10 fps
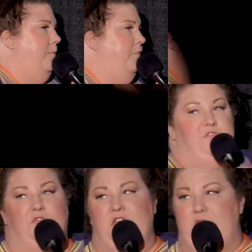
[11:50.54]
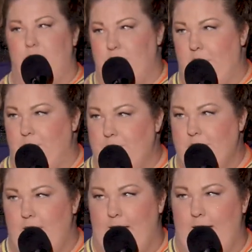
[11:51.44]
for the next 52
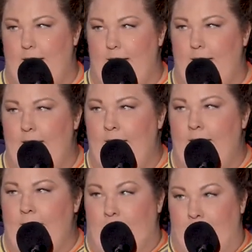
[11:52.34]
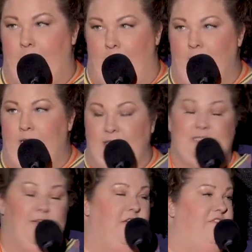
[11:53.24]
shows. I'm going to need
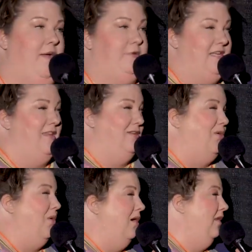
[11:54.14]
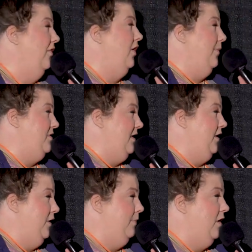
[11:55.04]
75% of the door and 30% of
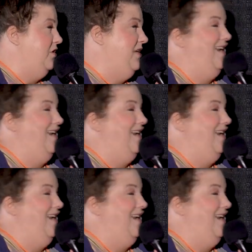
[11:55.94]
your merch,